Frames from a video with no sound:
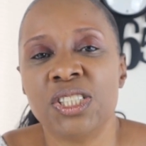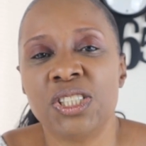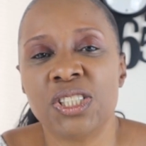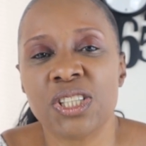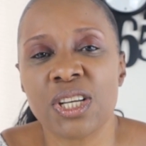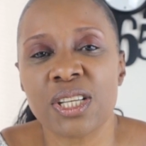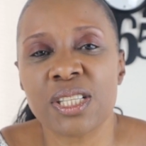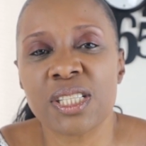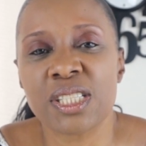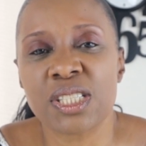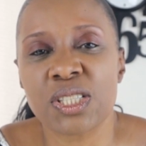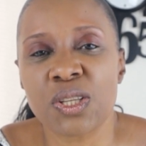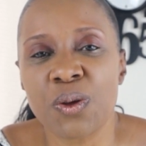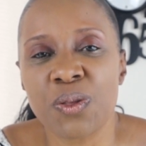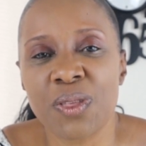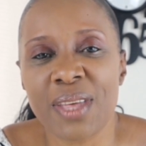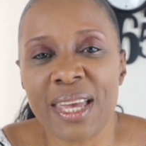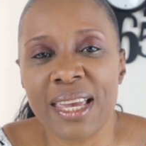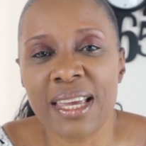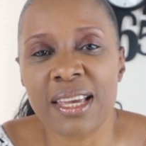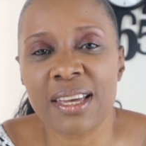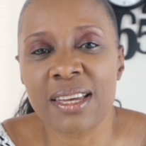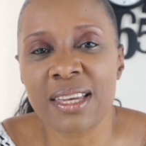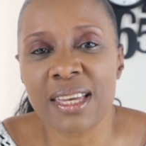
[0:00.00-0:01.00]
just so
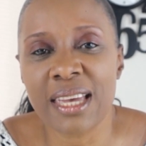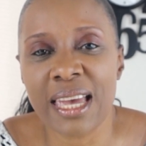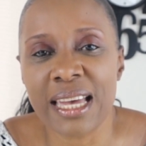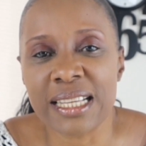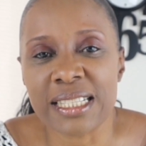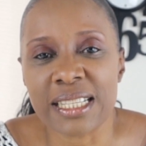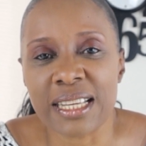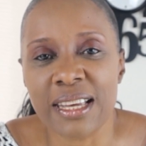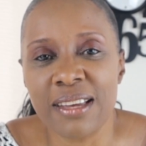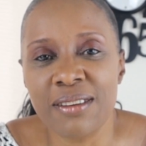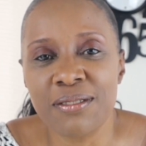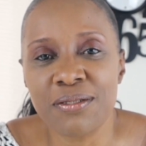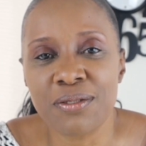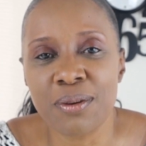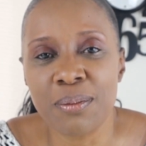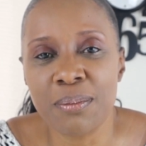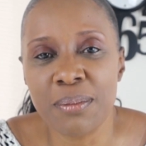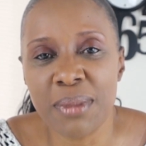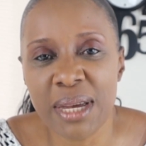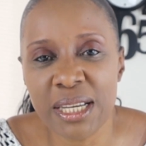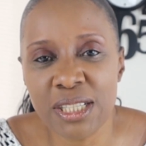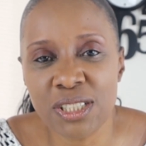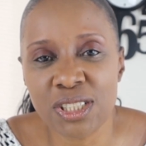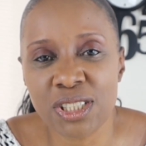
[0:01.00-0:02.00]
they can get
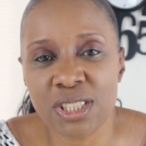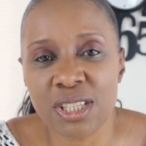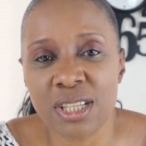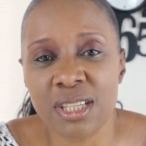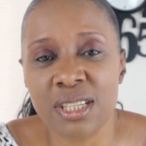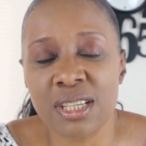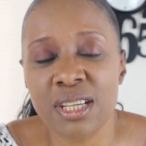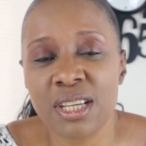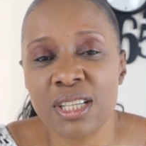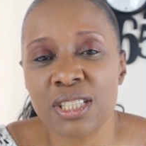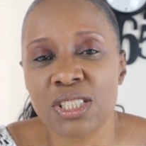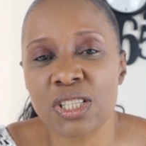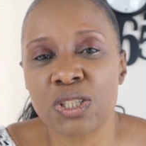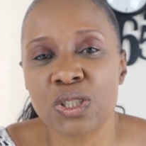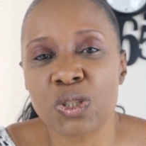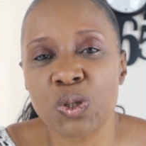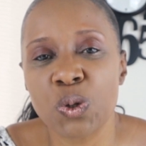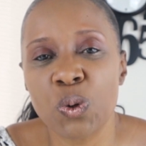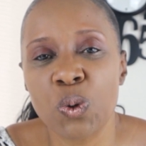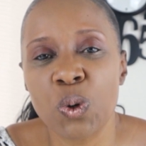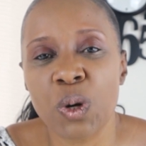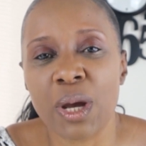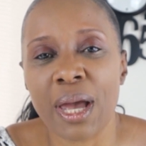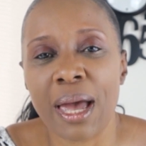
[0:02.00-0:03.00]
information to
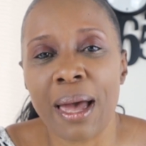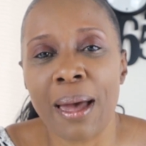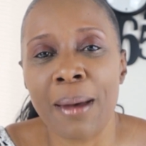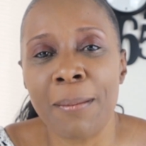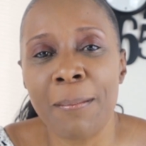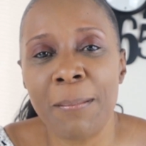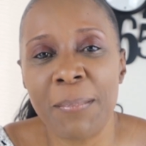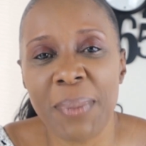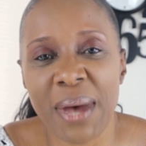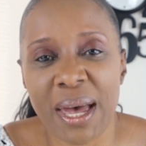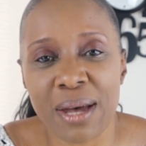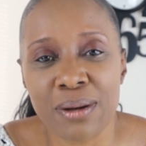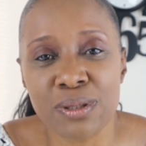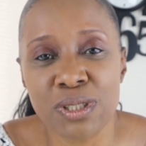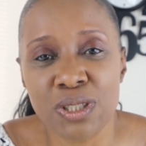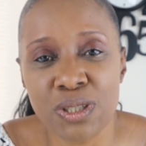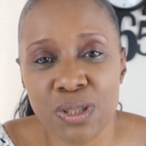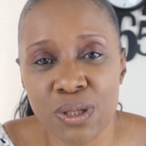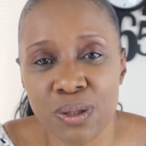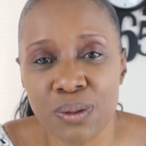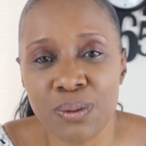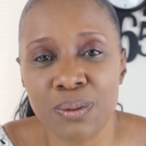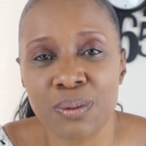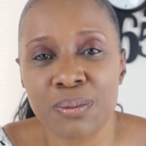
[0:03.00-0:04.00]
talk
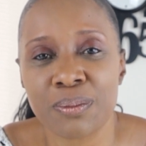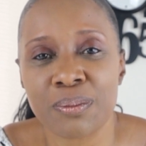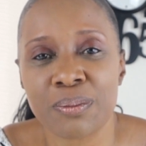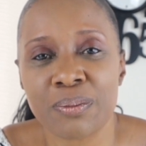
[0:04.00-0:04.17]
about you.